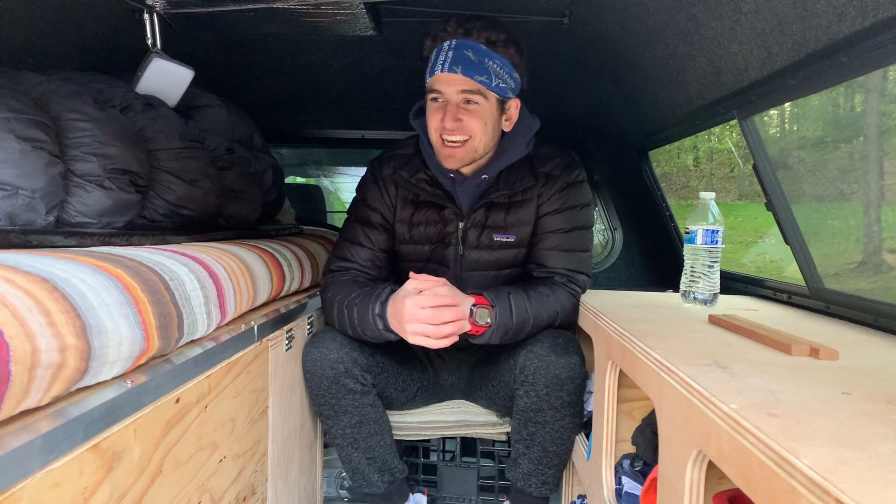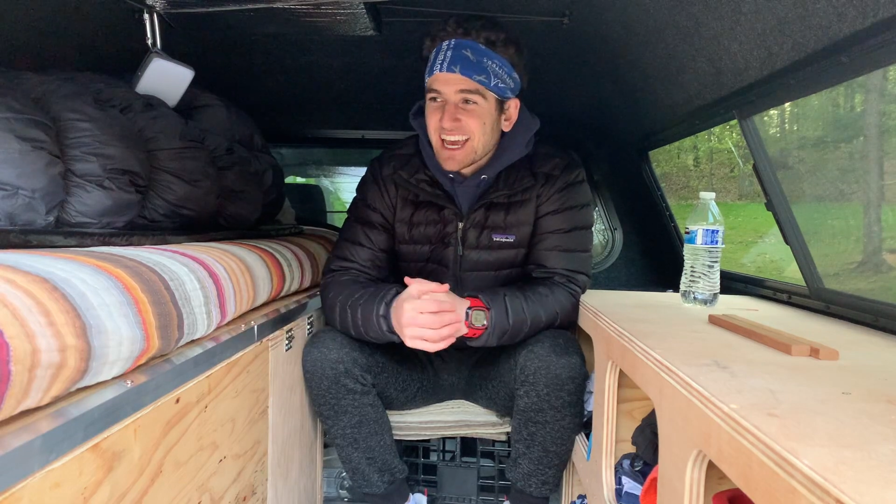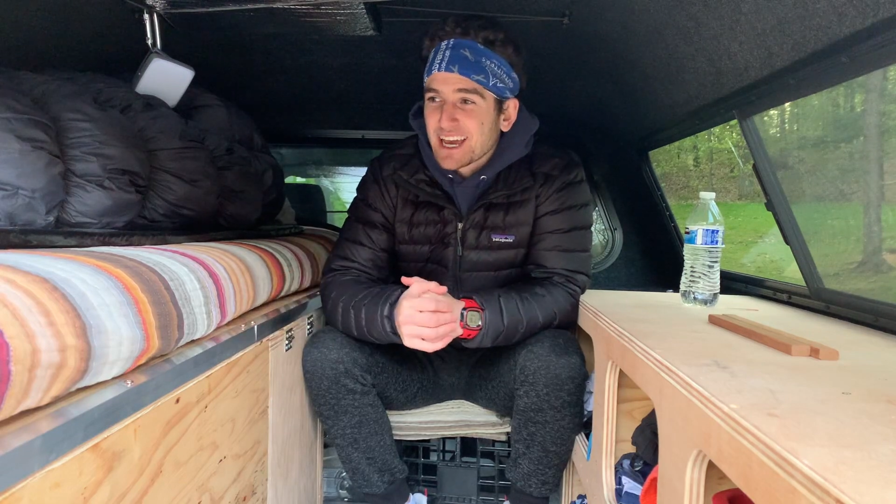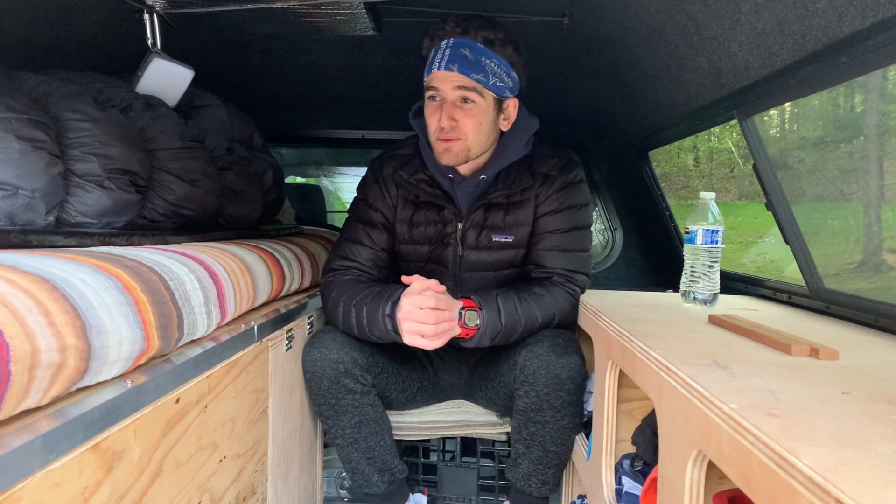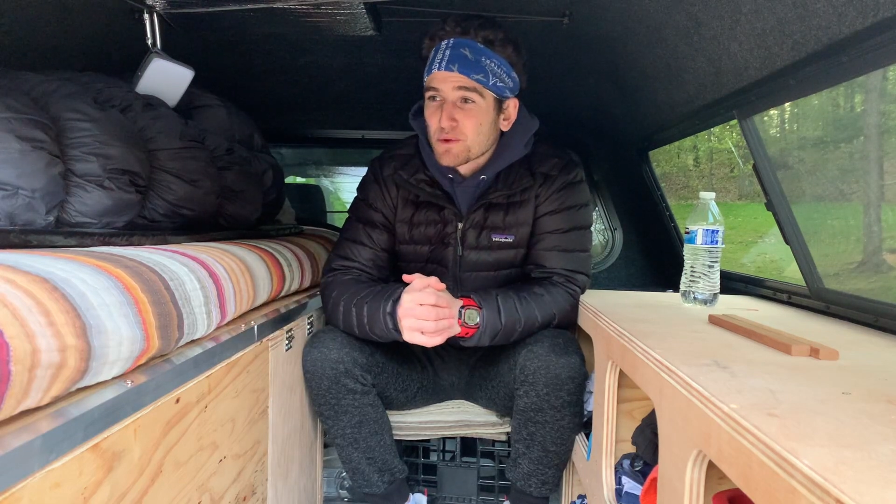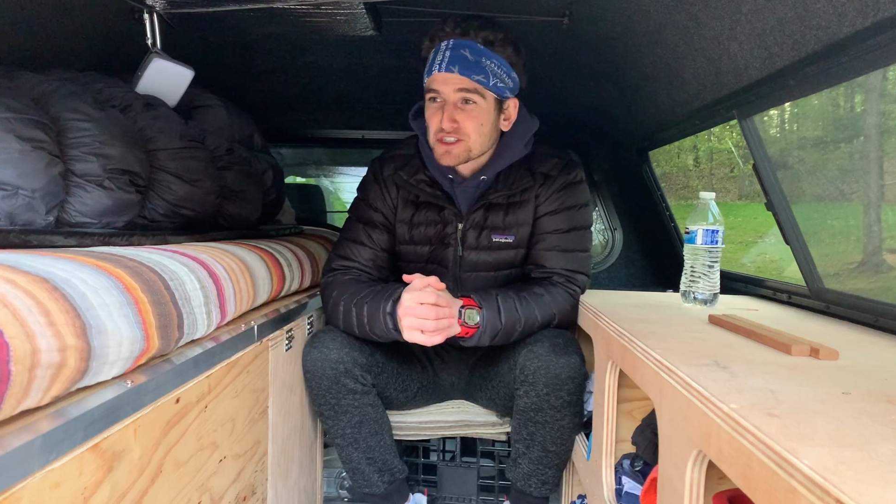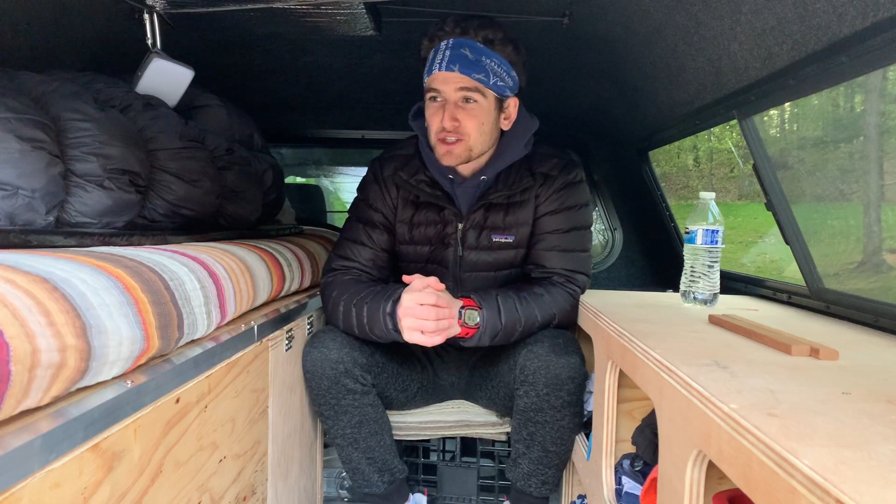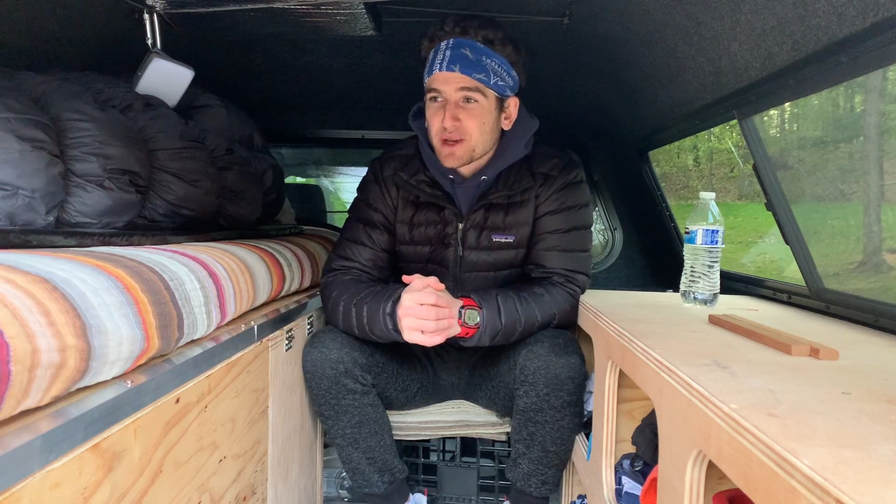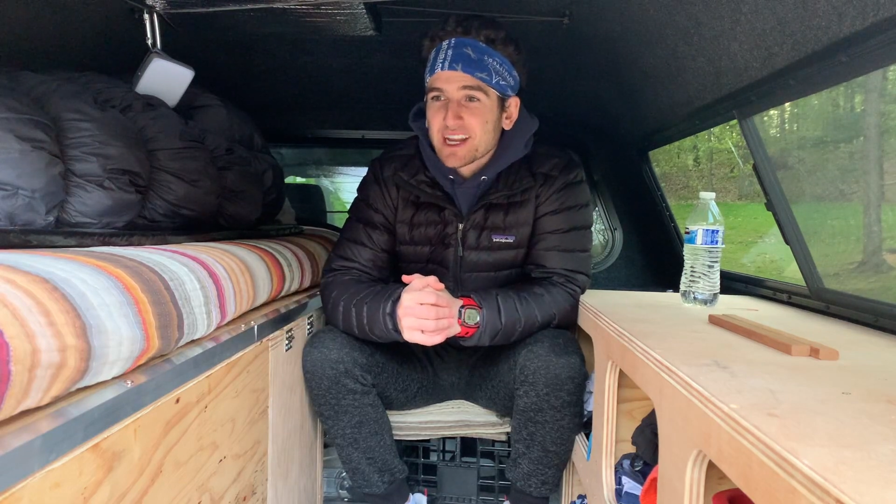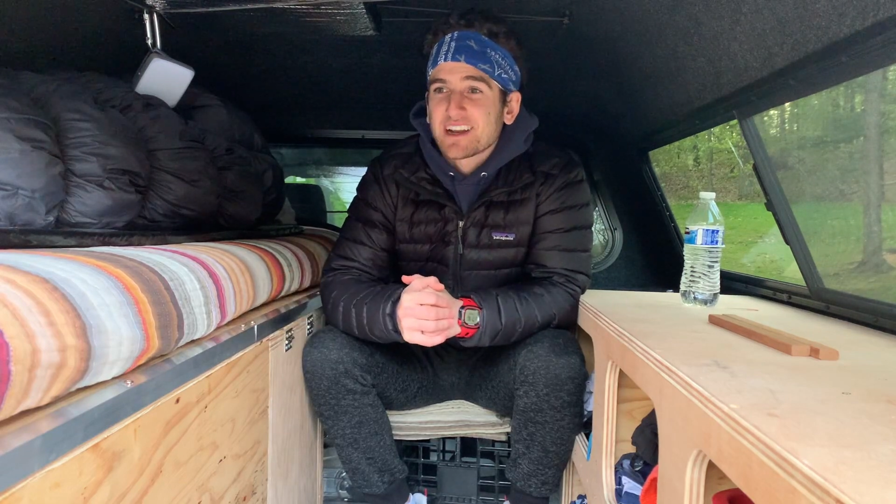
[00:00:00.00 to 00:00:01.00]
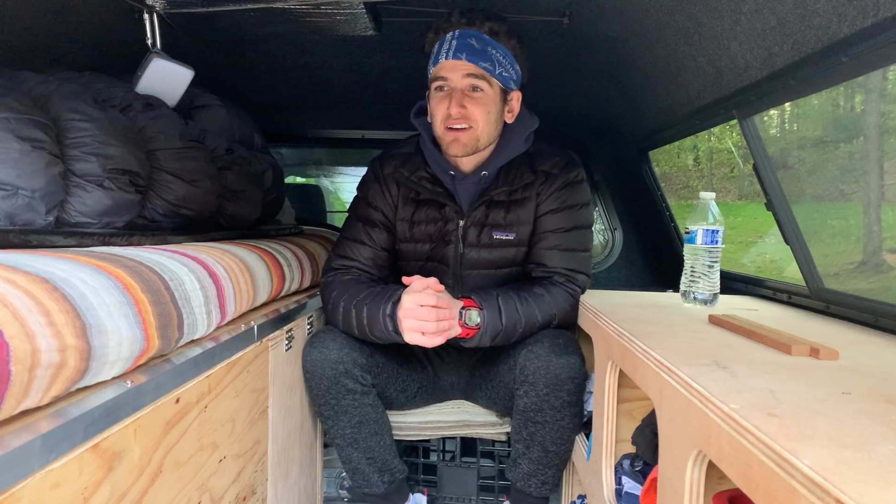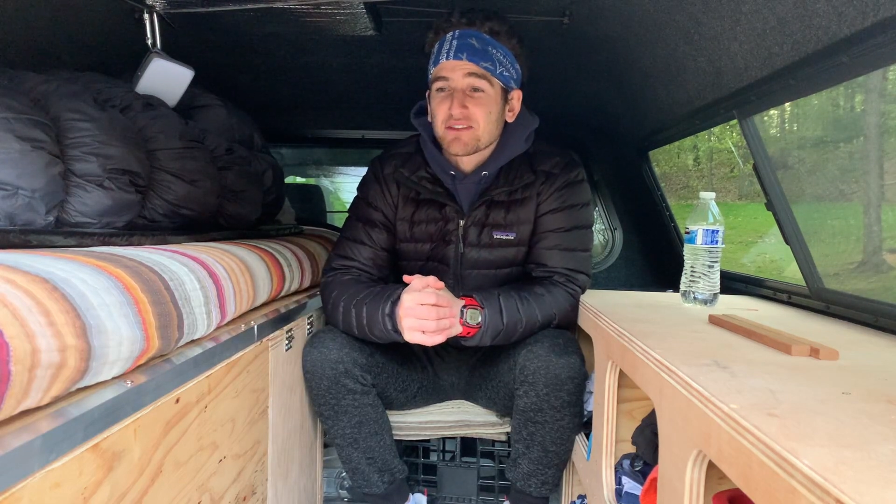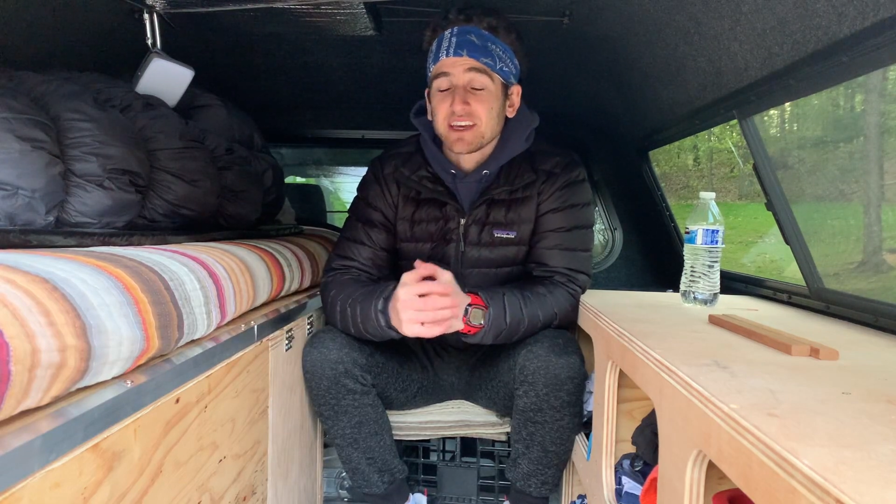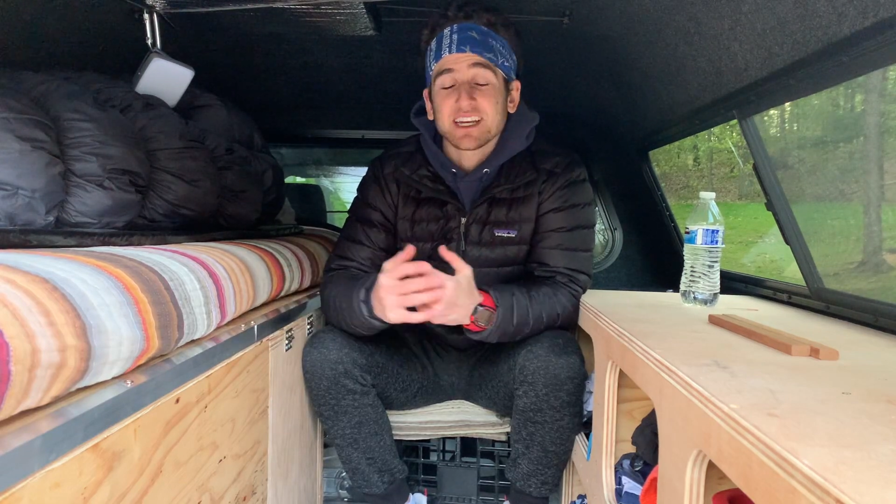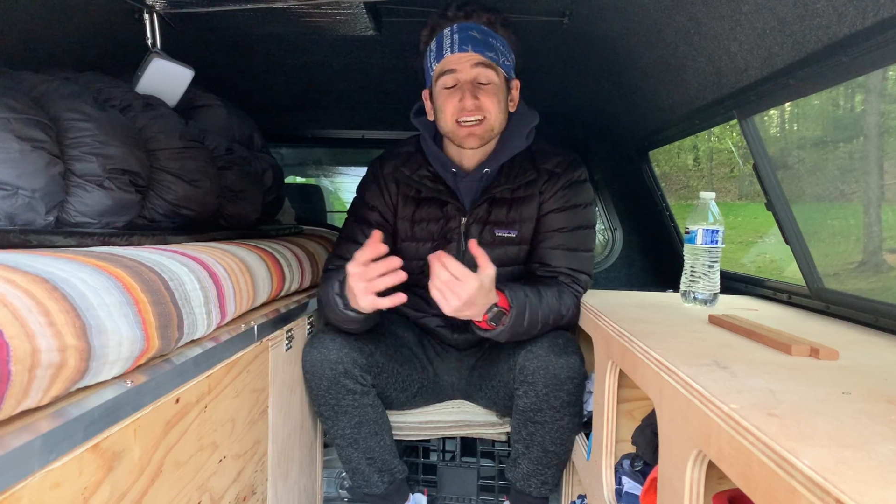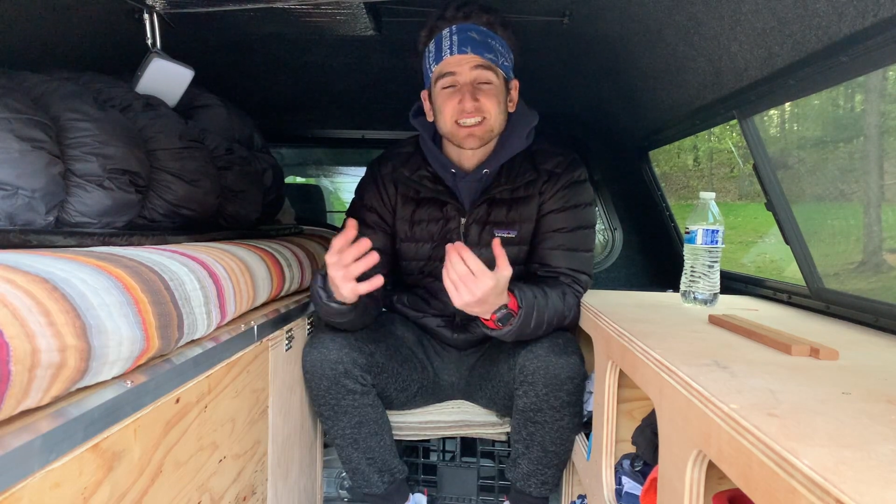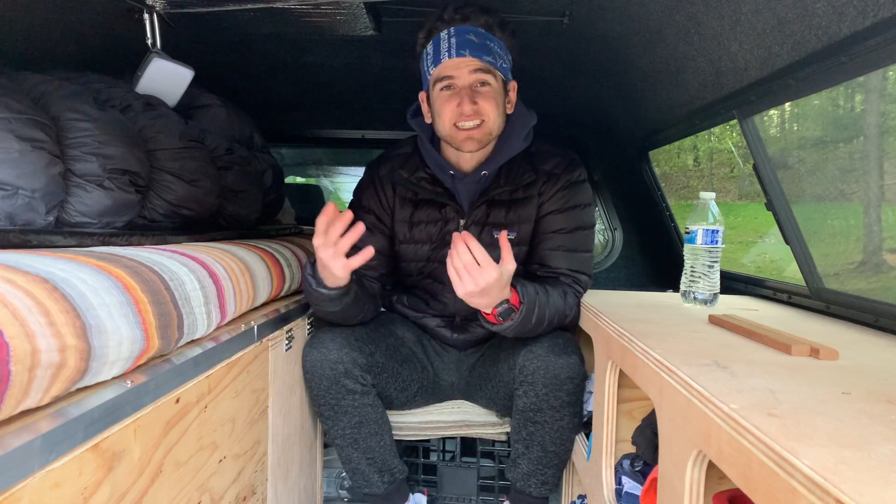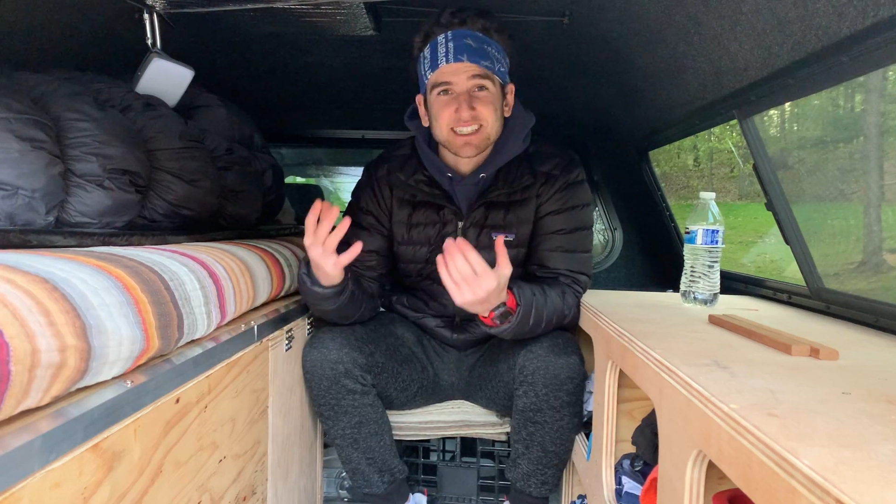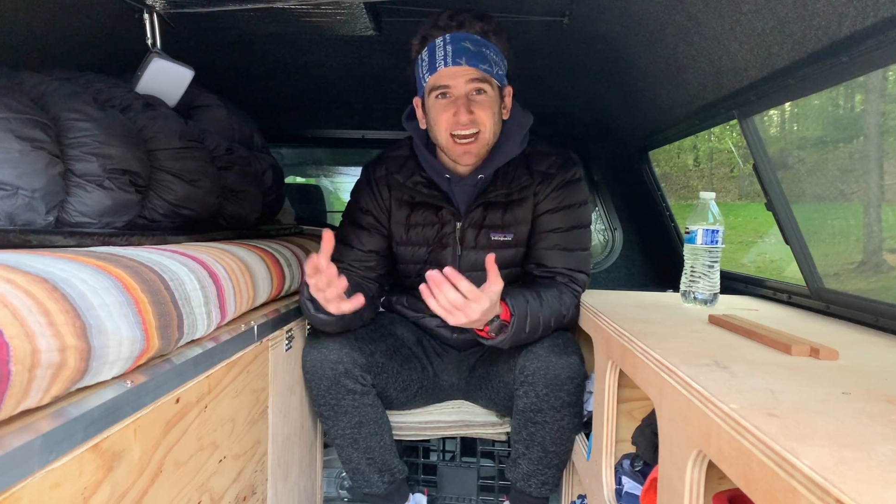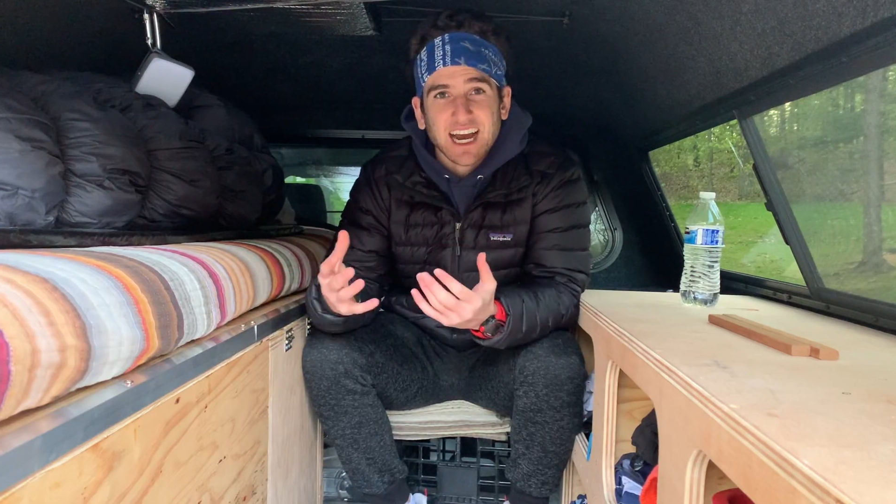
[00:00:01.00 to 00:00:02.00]
And once you get enough heat
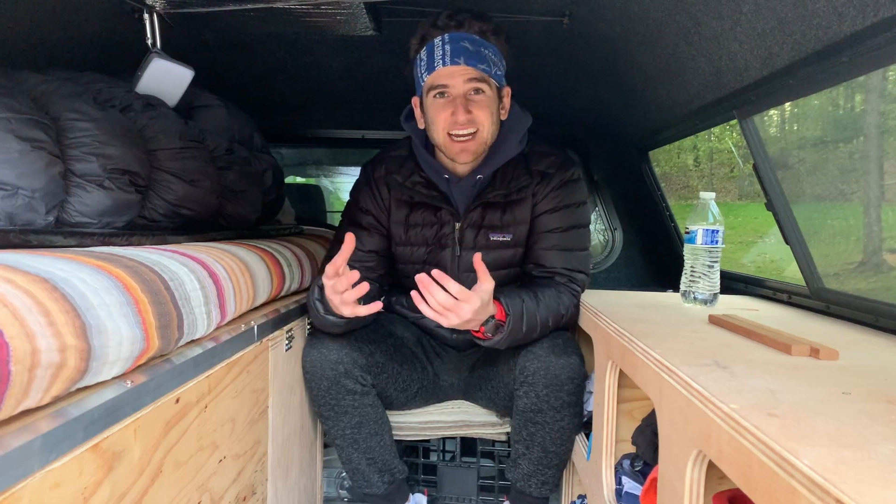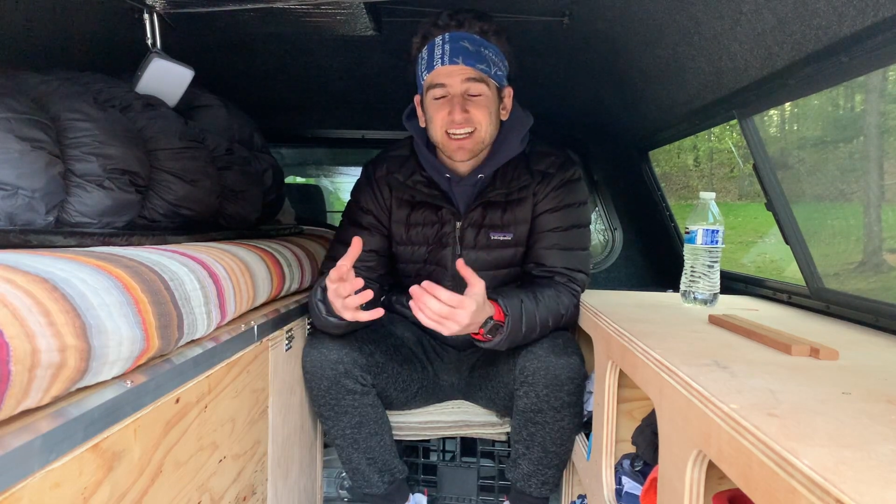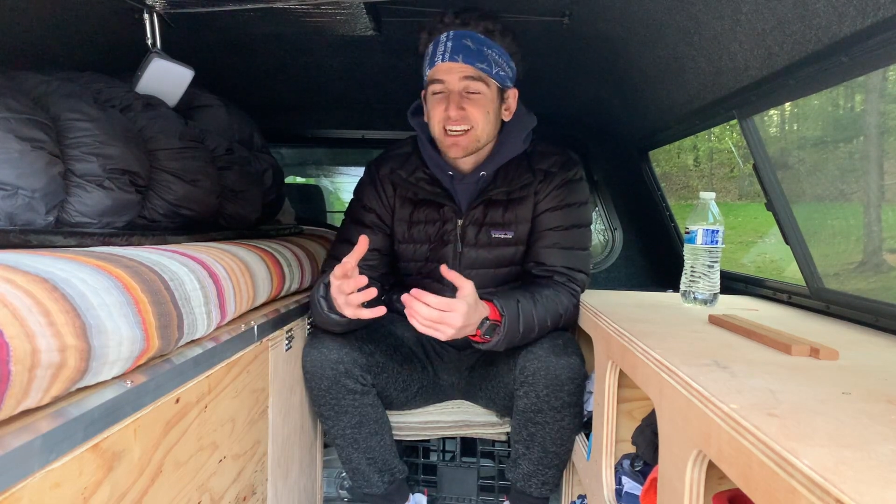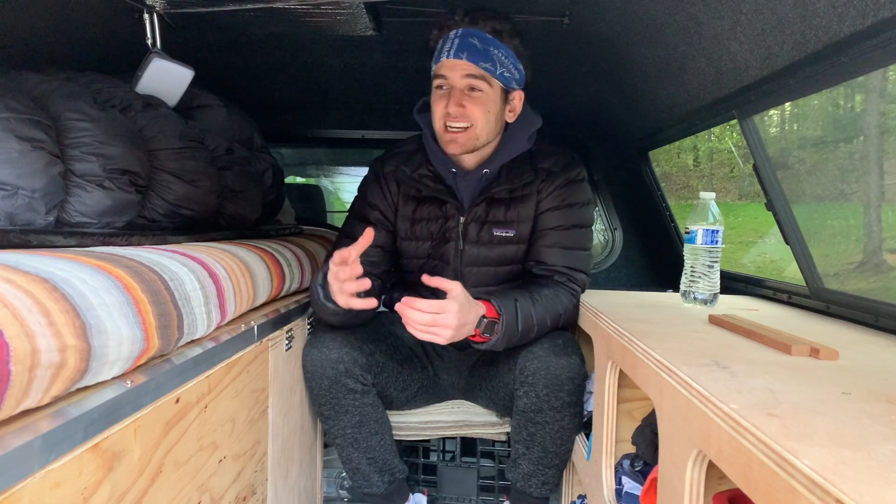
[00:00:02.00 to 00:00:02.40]
inside,